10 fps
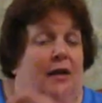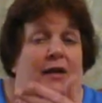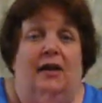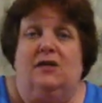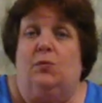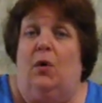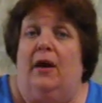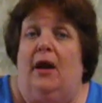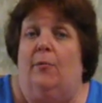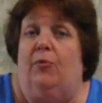Guess what?
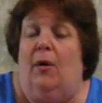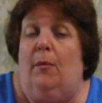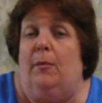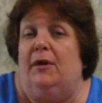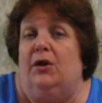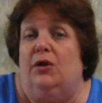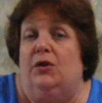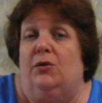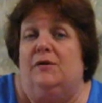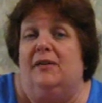I'm probably going to
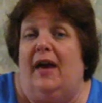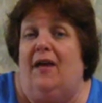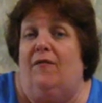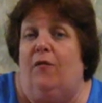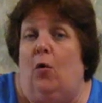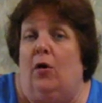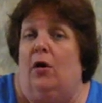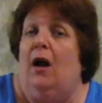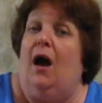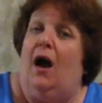use that
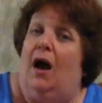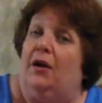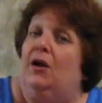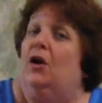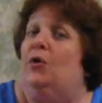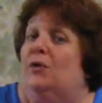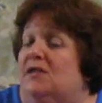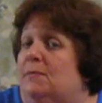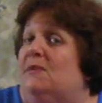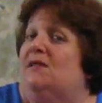for Hanukkah
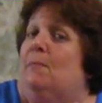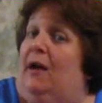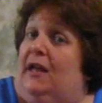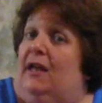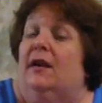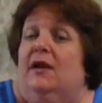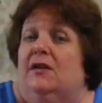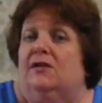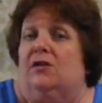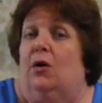Christmas money.
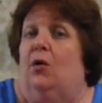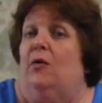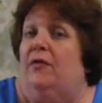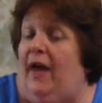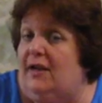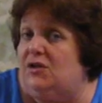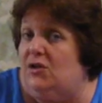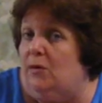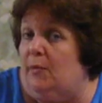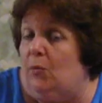So that's
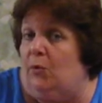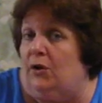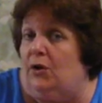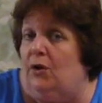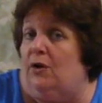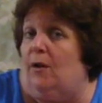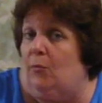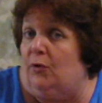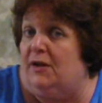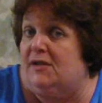going to be really good, and I'm
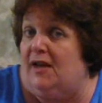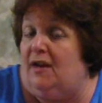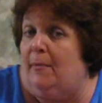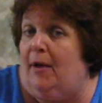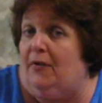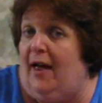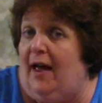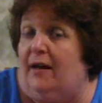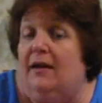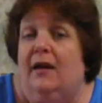really excited about
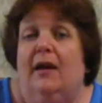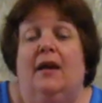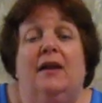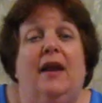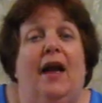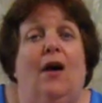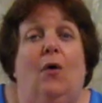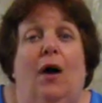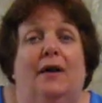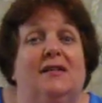that. Now,
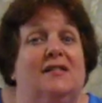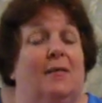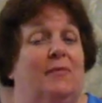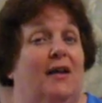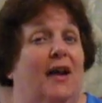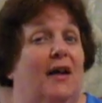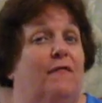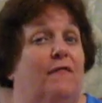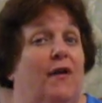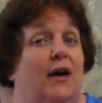on to something kind
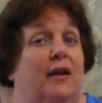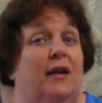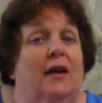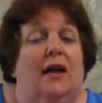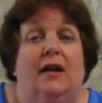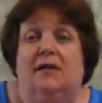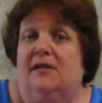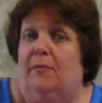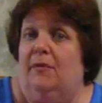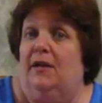of fun and
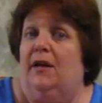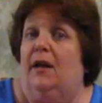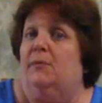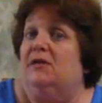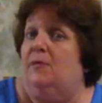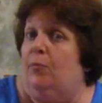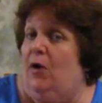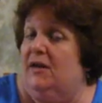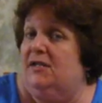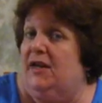something that I was
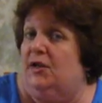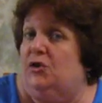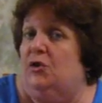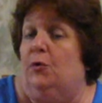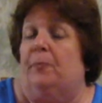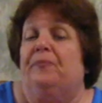surprised at, too.